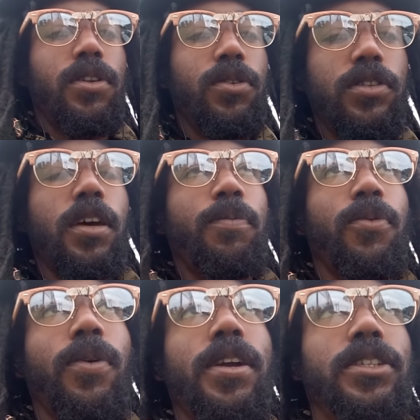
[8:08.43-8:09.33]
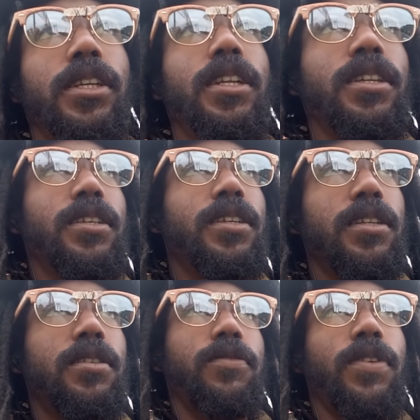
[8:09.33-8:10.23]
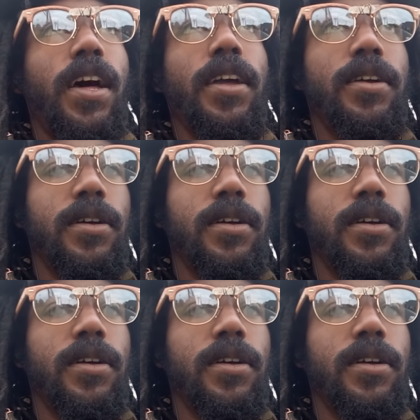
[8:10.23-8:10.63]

like separation in the sense of like